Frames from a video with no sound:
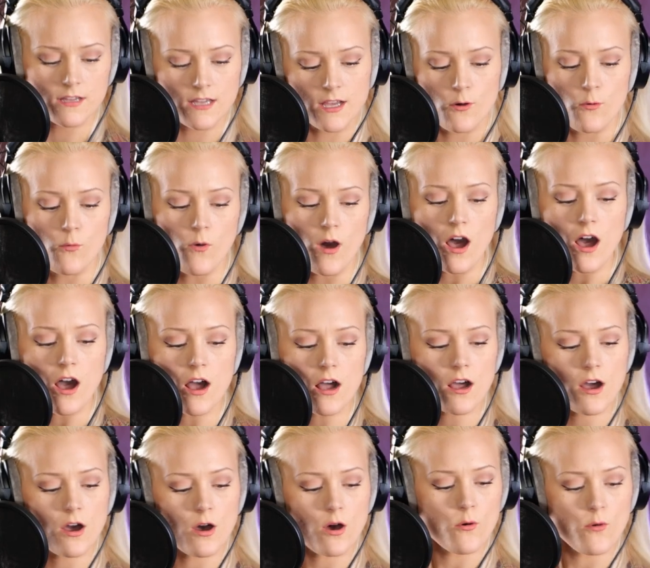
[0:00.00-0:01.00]
here
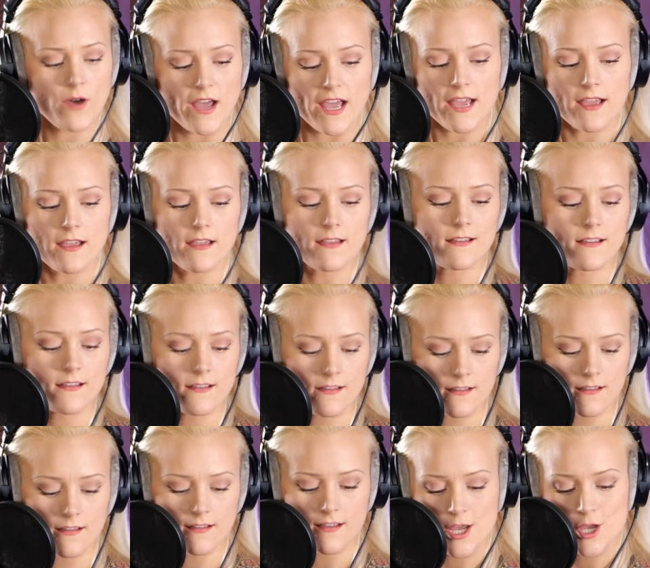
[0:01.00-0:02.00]
where I have
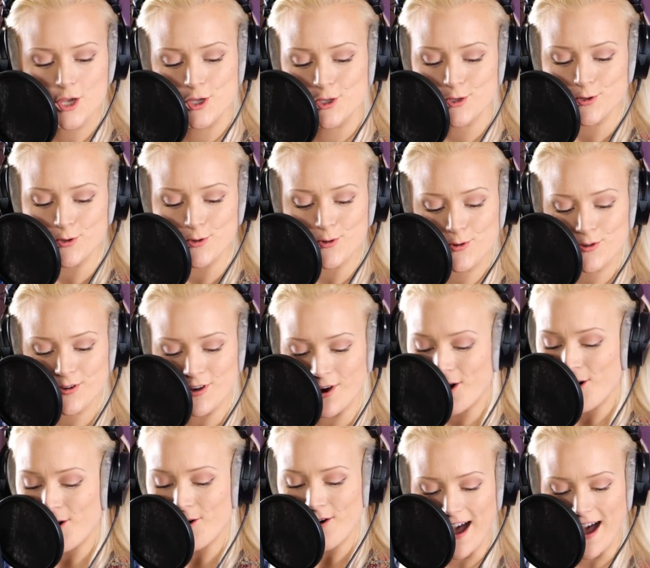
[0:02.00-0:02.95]
all this stuff and I